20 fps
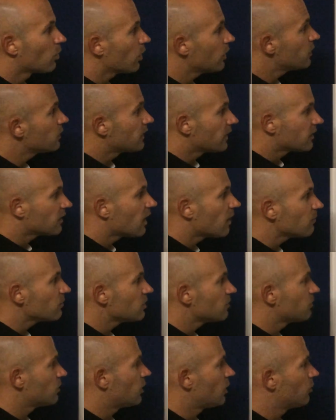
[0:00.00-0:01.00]
the more you get
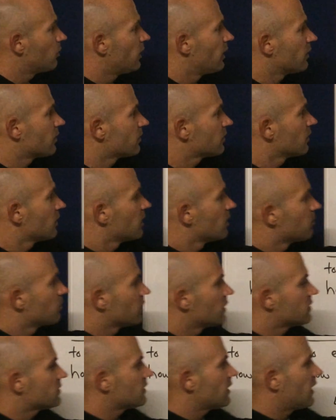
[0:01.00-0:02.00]
comfortable with
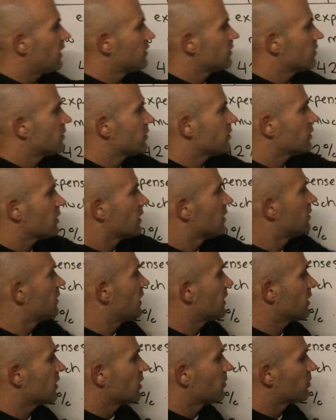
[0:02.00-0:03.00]
percents and
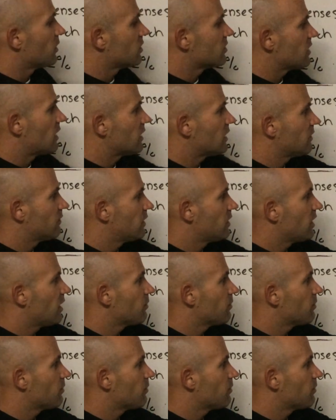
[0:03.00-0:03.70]
taking the percent of a